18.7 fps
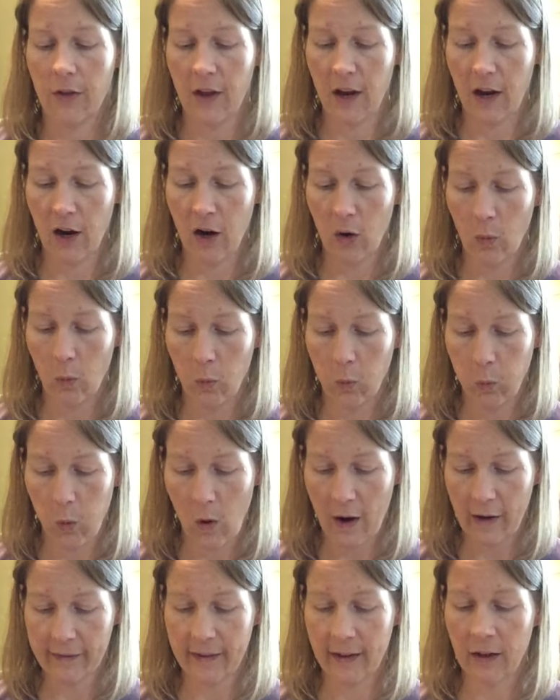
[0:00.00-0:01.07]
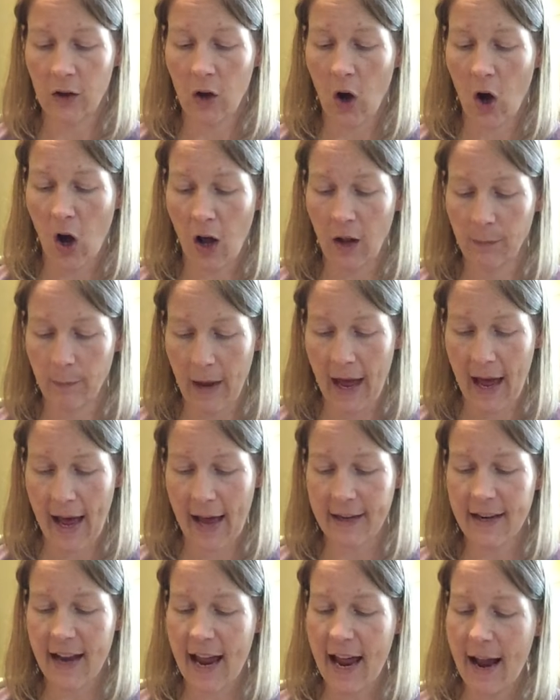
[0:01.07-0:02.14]
There was an old
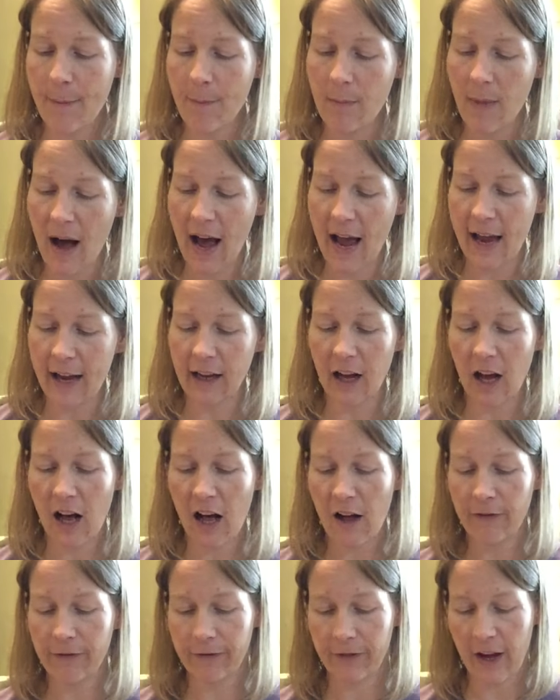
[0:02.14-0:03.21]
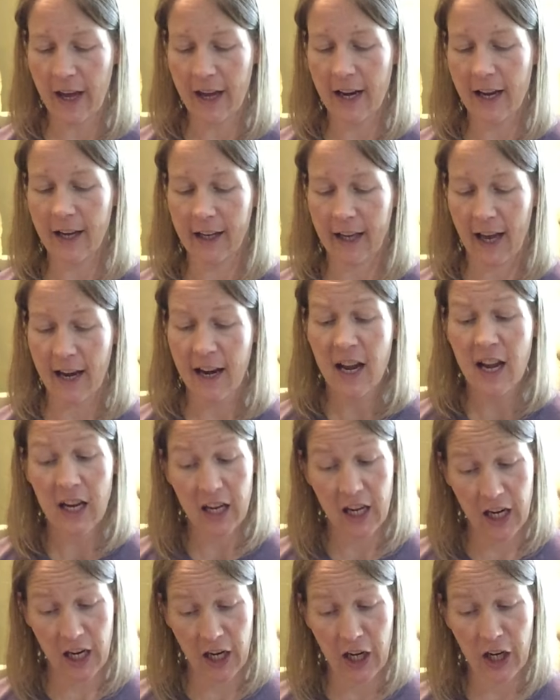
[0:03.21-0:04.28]
man named Michael Finnegan.
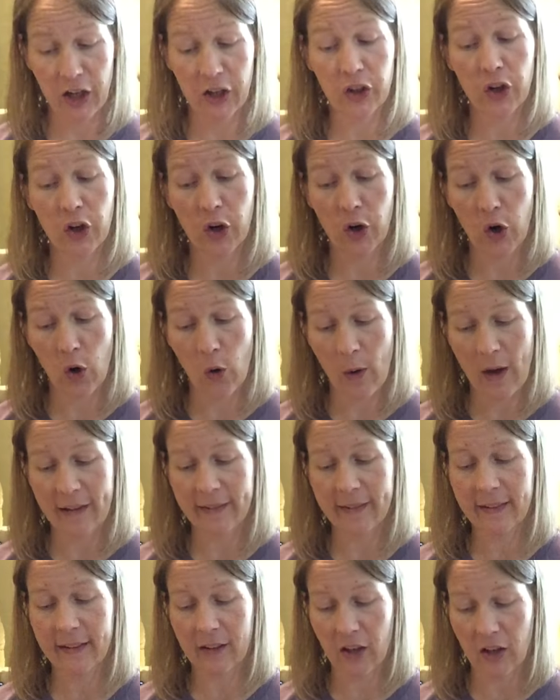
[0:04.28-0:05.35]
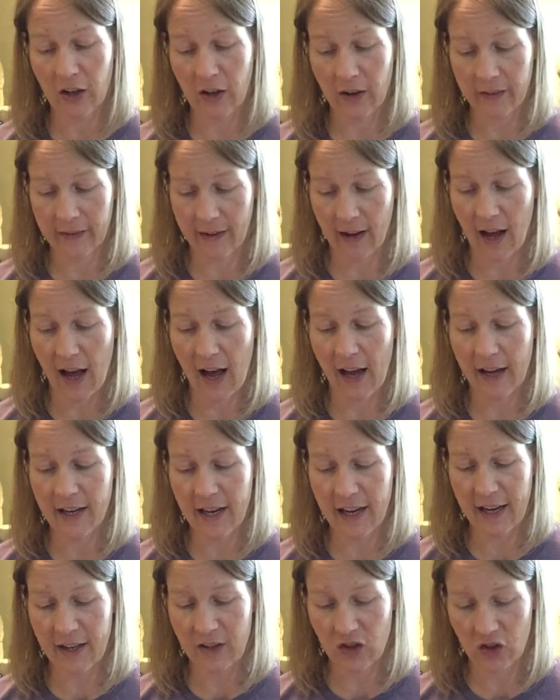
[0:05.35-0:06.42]
He grew whiskers on
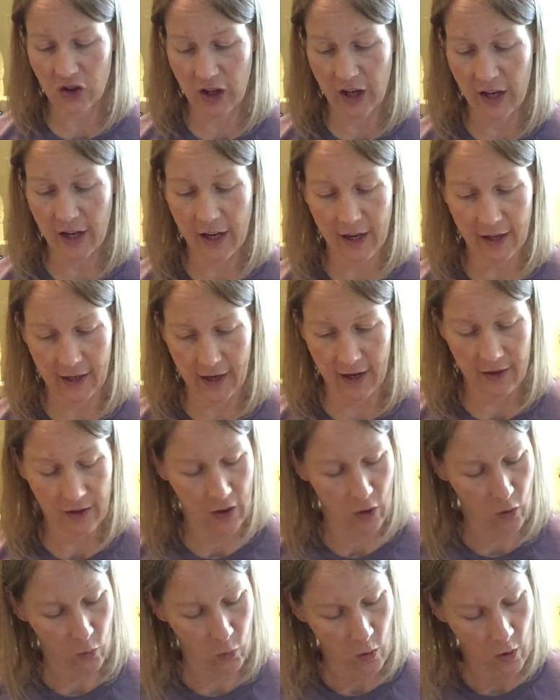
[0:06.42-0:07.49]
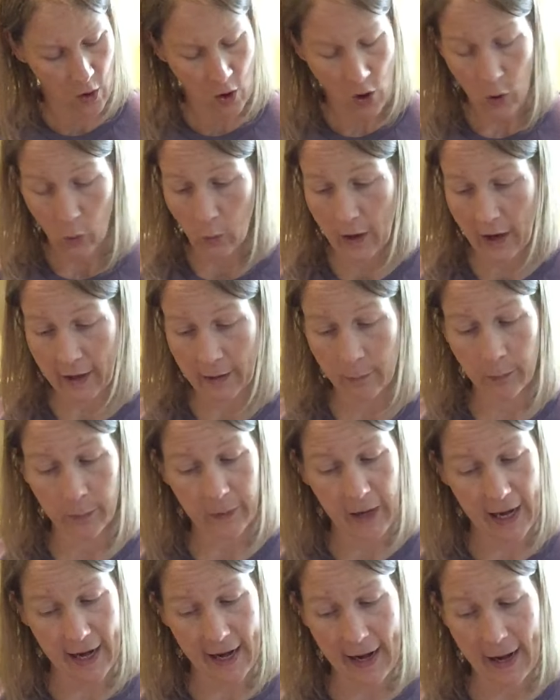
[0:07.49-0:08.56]
his chin again. The wind
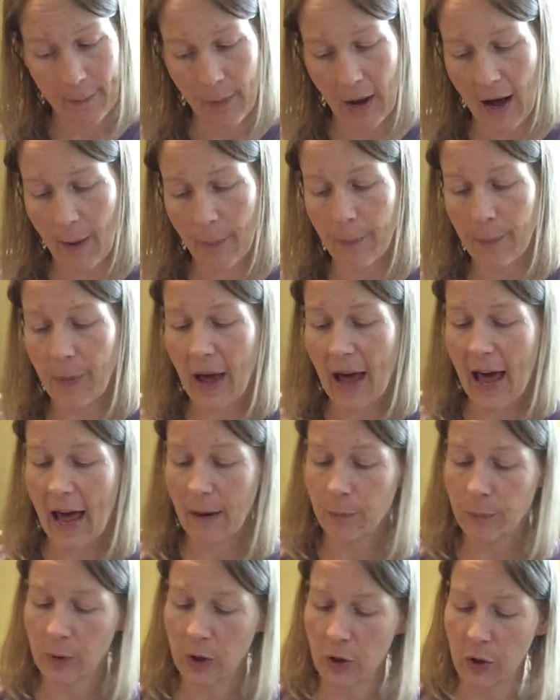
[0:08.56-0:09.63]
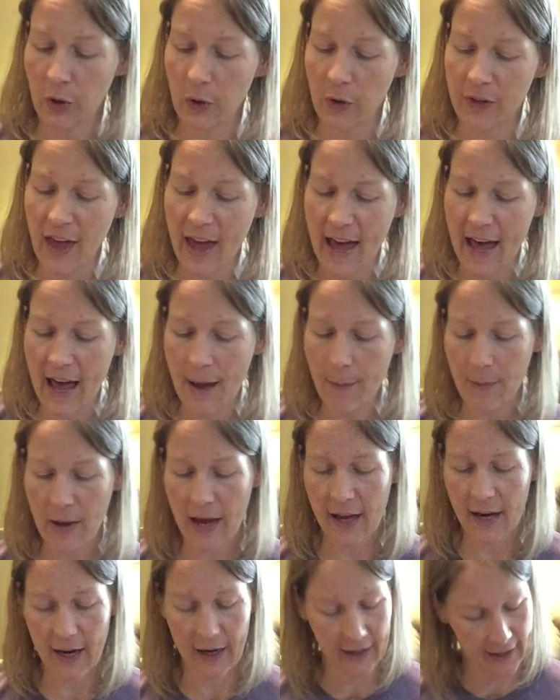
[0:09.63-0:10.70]
came up and blew them
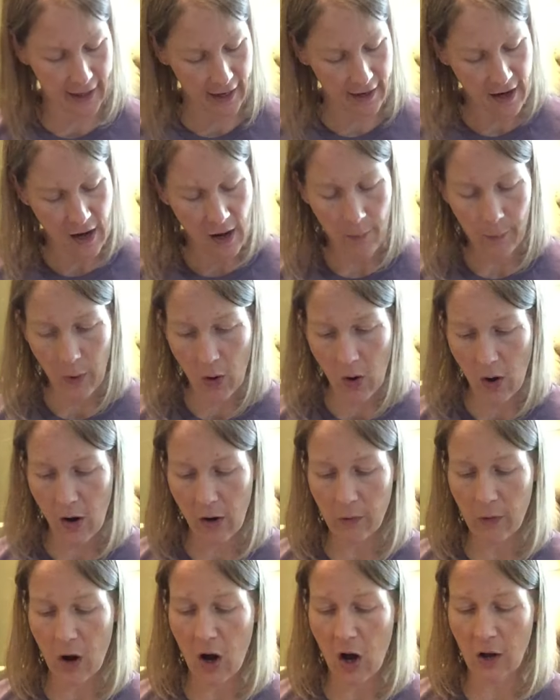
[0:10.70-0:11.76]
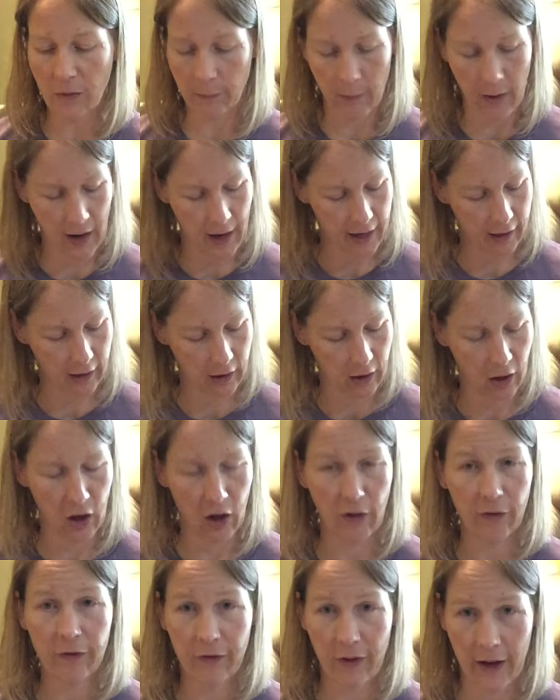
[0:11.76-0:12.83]
in again. Poor old
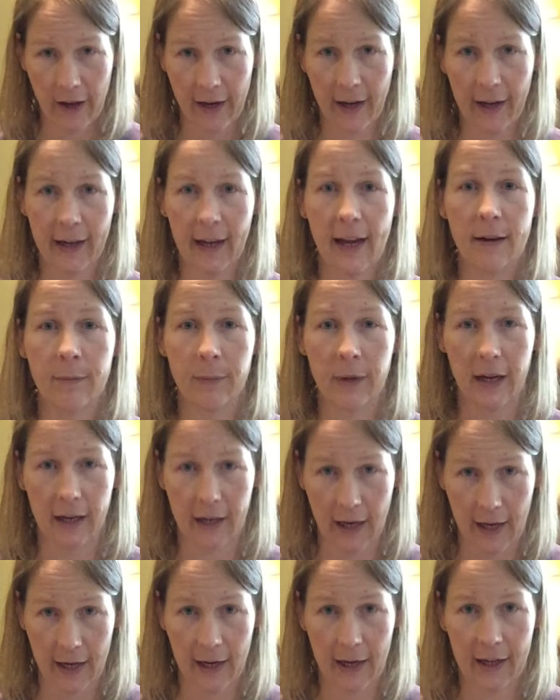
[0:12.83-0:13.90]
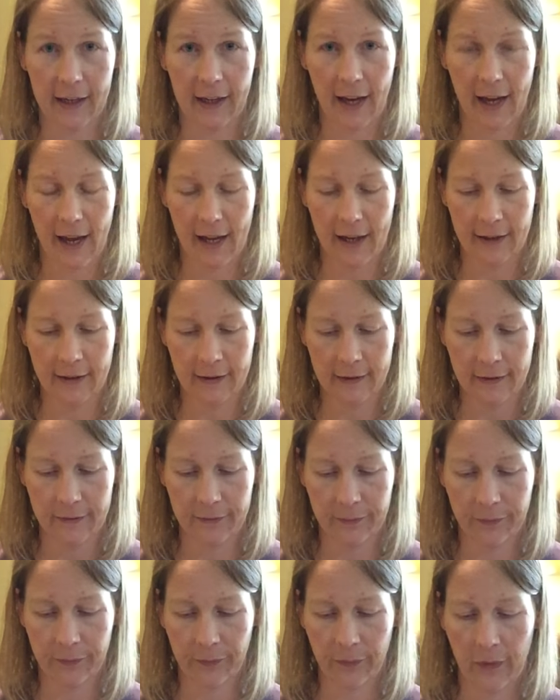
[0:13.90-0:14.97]
Michael Finnegan, begin
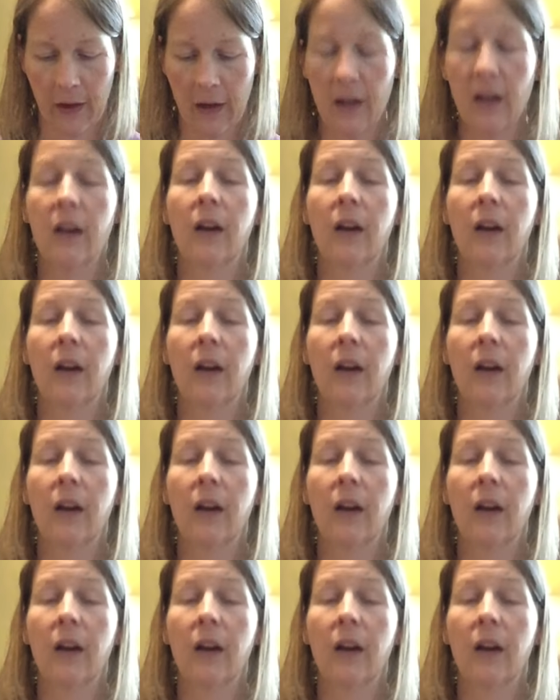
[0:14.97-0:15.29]
again.